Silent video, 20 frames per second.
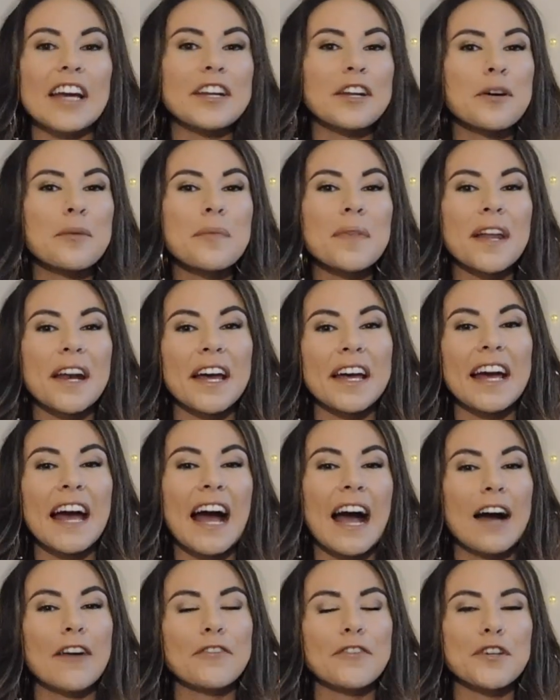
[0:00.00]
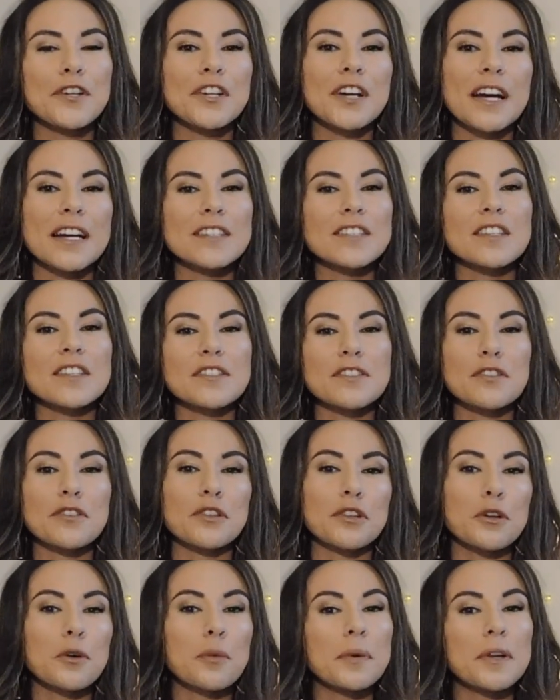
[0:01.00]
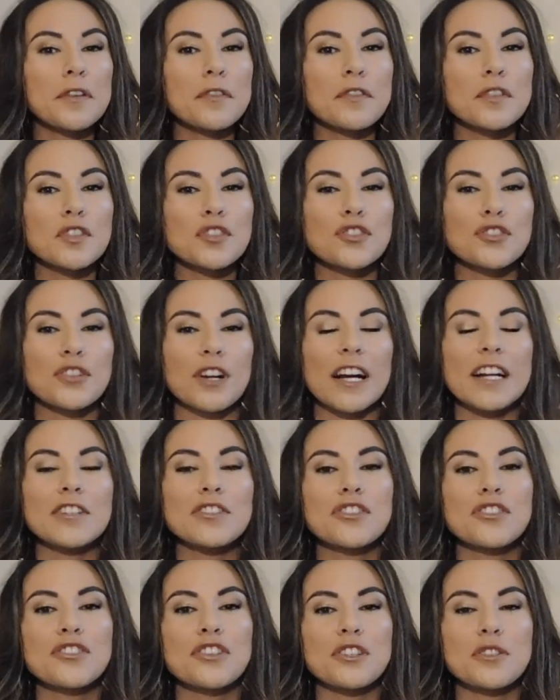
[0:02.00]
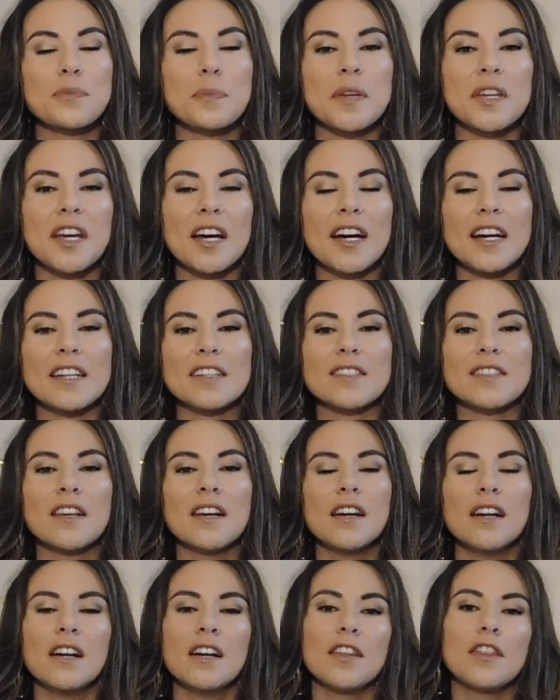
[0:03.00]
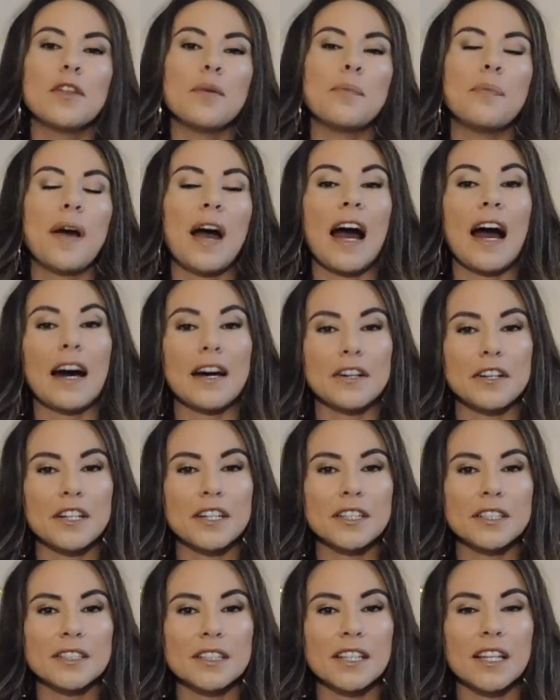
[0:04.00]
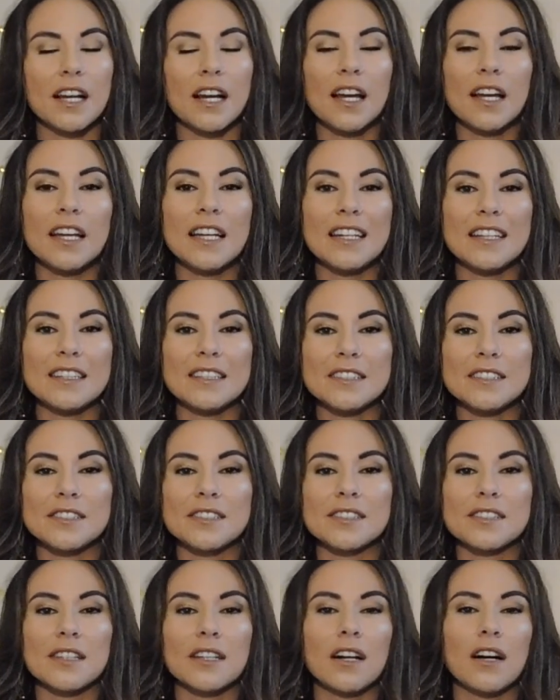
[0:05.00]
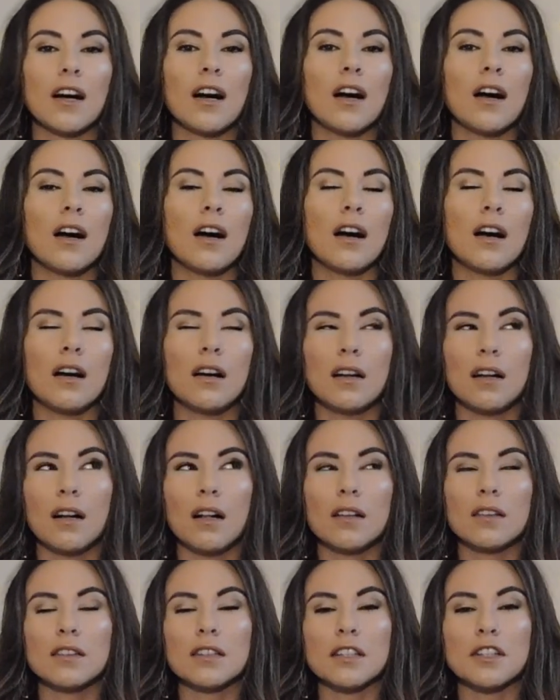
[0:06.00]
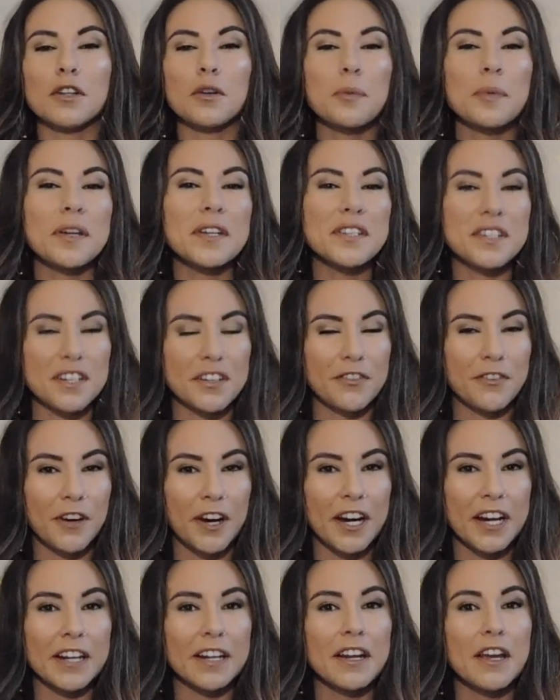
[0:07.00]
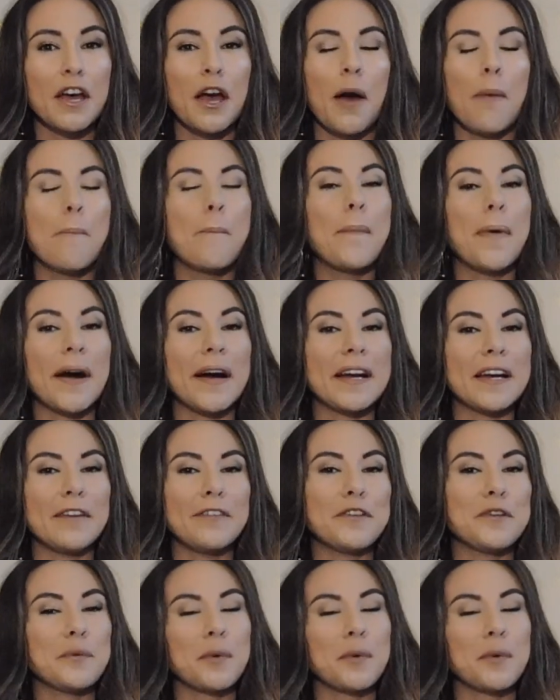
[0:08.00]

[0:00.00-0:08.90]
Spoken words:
item that I have for you guys is a little bit of a stretch, just because the pattern is a little bit different. But if